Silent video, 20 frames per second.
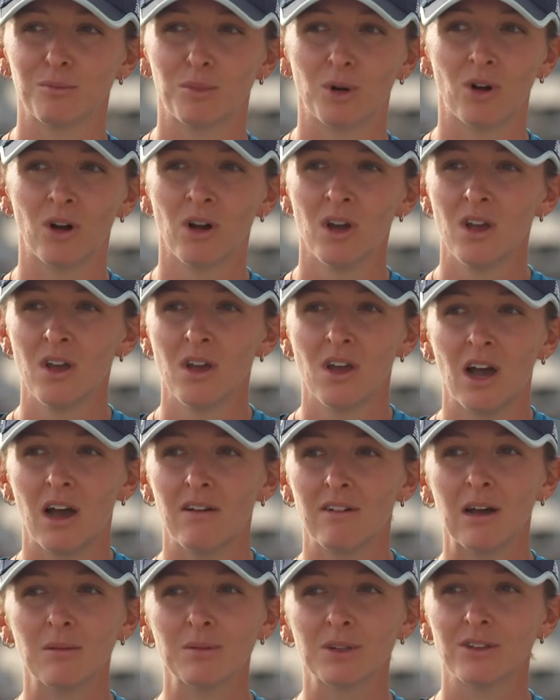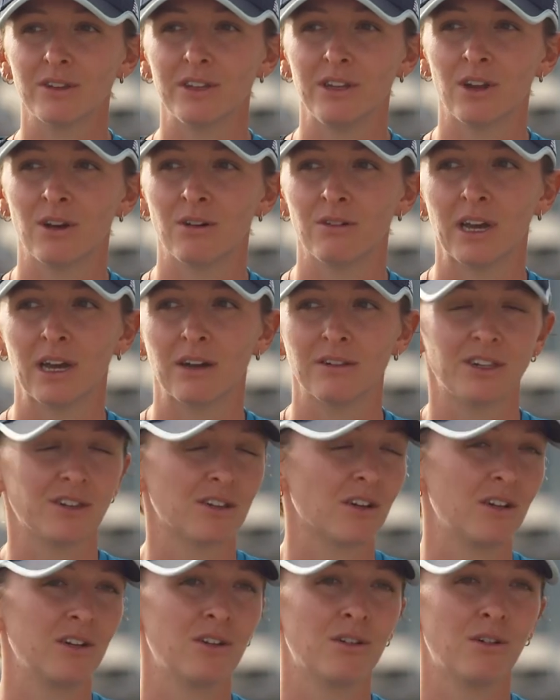But I've absolutely no doubt she's
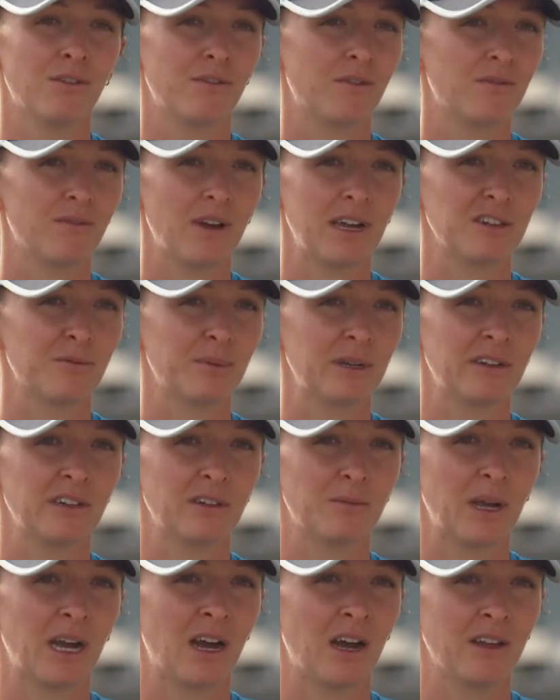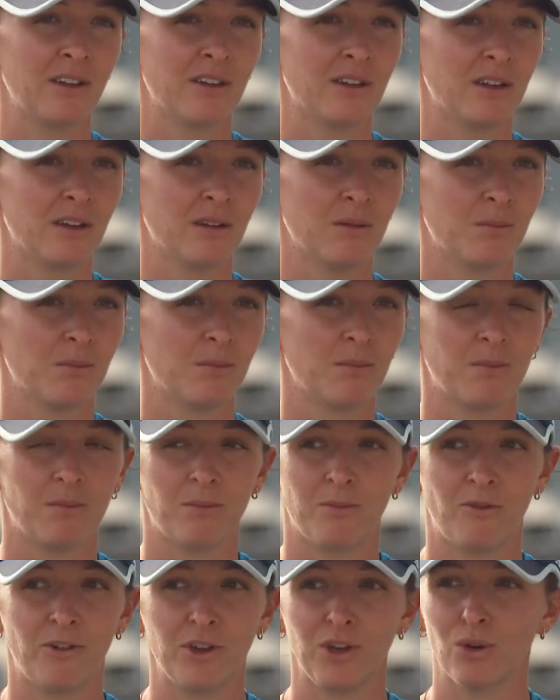got enough experience behind her
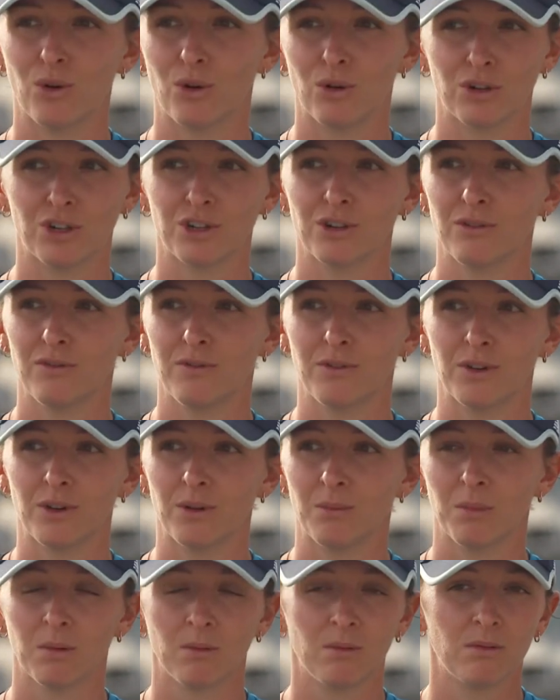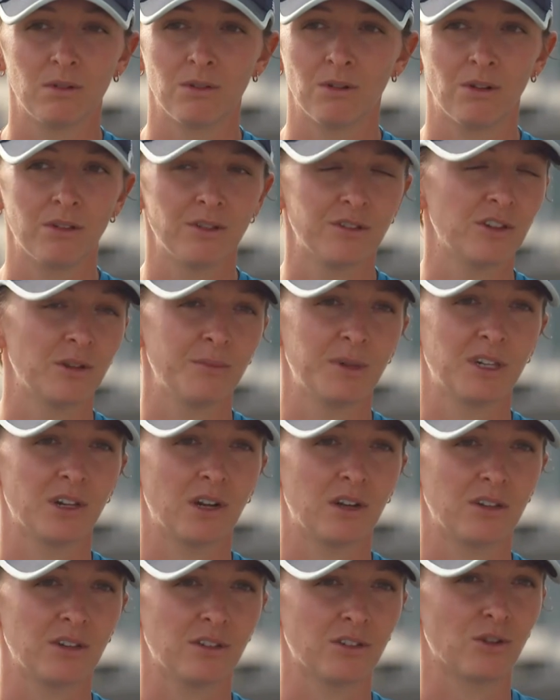for Yorkshire, for Northern
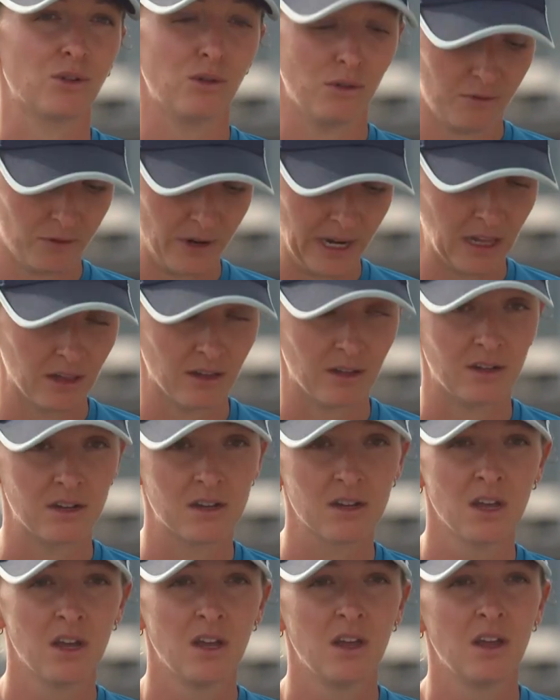Superchargers, or for England